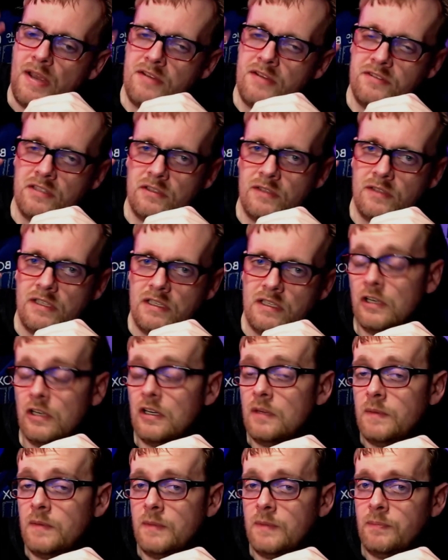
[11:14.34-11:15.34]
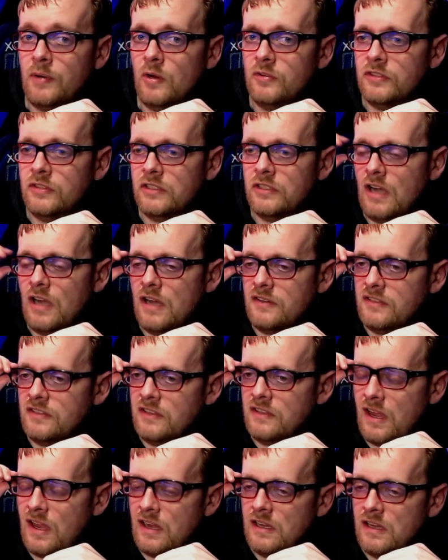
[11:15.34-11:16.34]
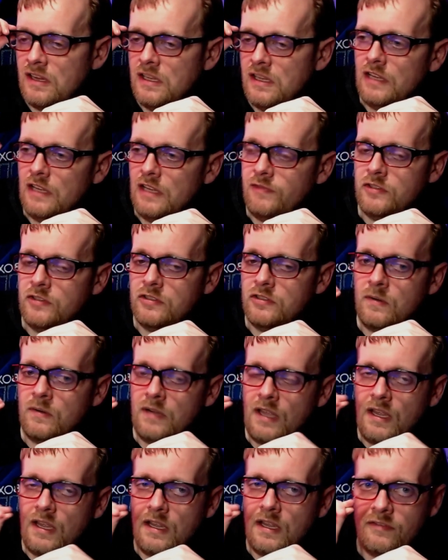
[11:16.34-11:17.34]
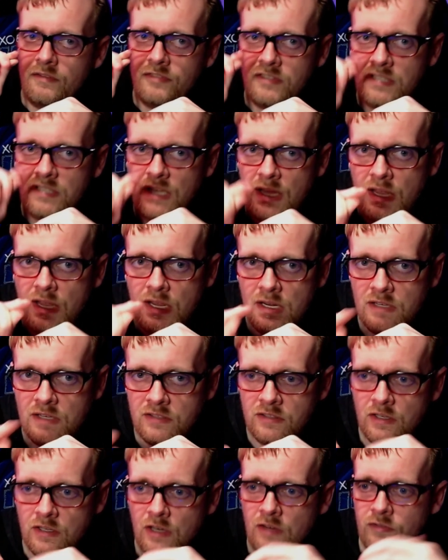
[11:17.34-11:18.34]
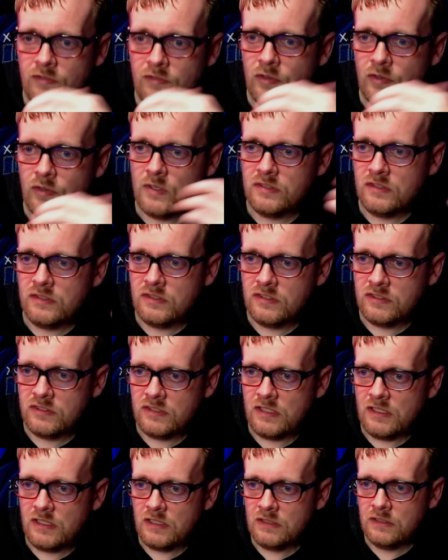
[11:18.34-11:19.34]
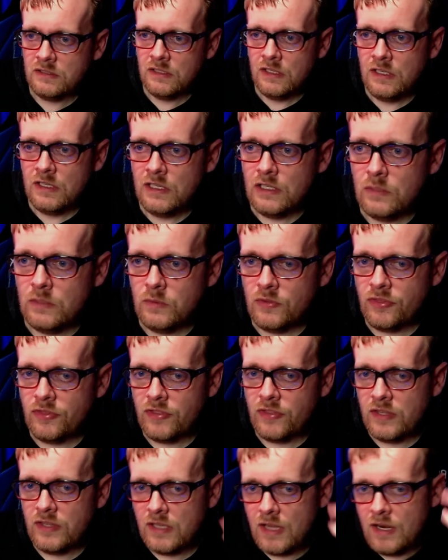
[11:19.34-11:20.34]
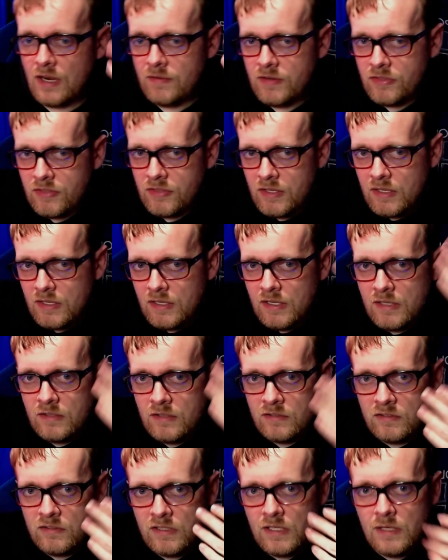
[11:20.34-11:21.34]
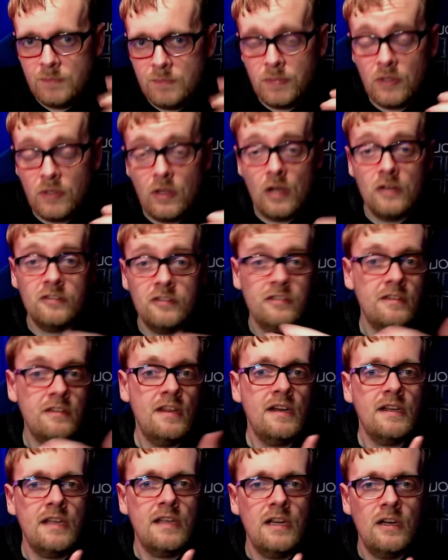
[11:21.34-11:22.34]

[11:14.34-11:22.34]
basically there could be pros and cons to that. If you don't have tags for what's in the scene, it will think everything in the scene belongs to that